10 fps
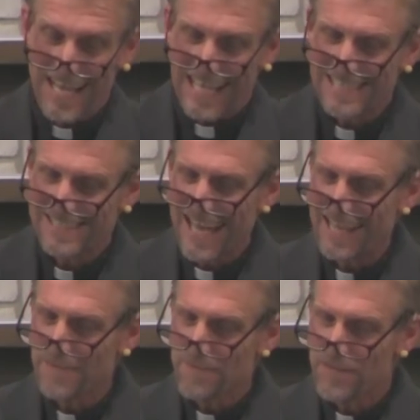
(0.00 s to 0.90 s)
He
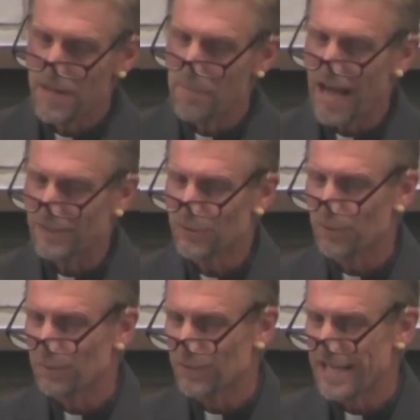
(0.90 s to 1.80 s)
said the
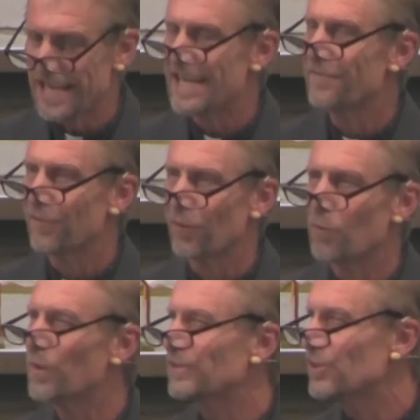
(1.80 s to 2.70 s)
monster's
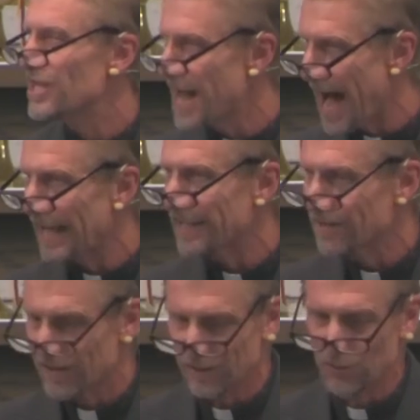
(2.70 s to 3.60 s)
evil was
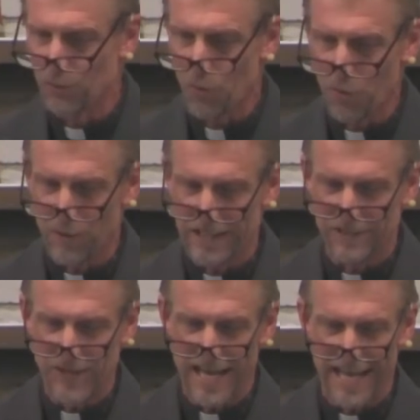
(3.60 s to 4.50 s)
not the
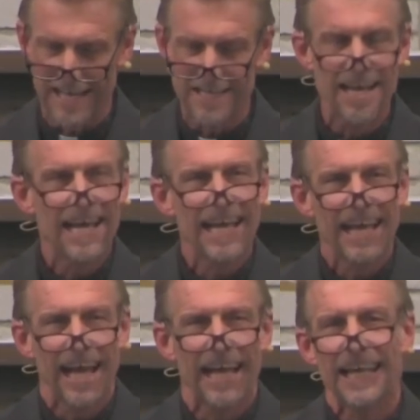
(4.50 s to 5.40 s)
story's end.
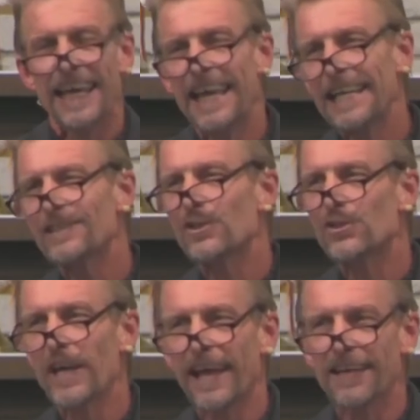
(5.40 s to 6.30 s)
He'd
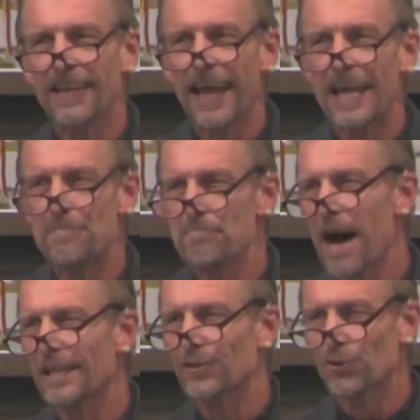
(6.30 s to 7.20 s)
send a
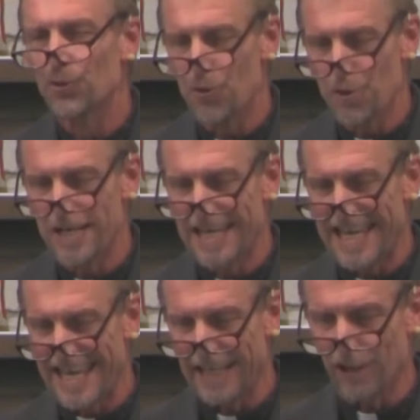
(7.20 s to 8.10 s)
monster
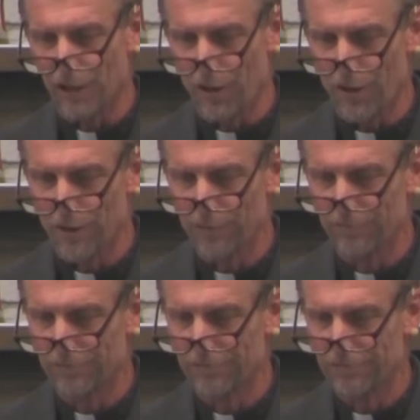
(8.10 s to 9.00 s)
killer
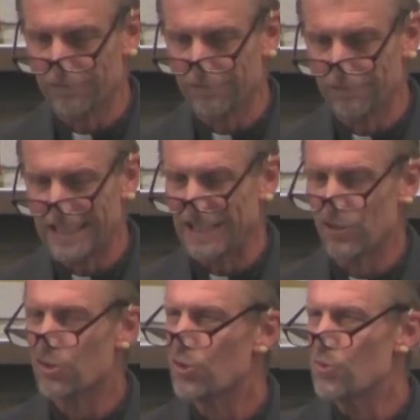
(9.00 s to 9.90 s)

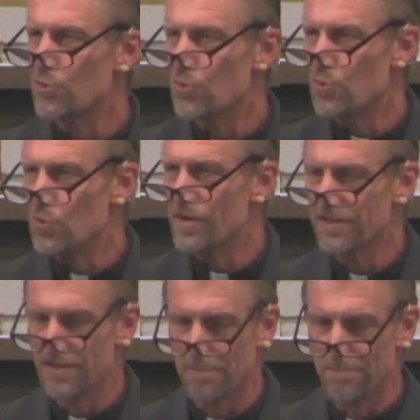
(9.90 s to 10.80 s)
into
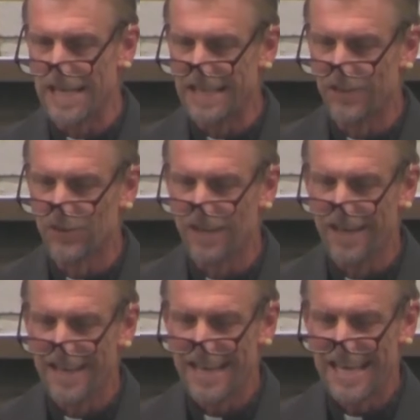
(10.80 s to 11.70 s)
the
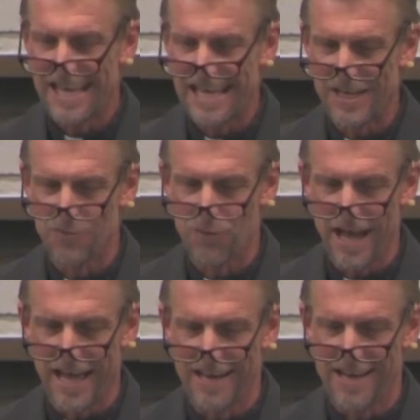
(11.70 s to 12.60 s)
beast he'd
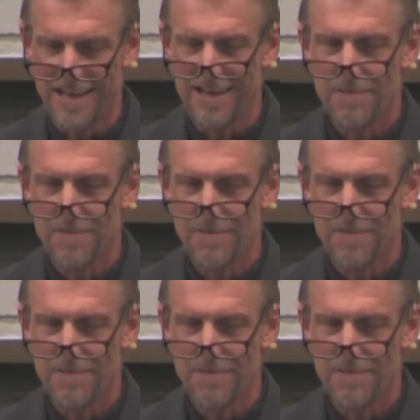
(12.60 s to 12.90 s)
rend.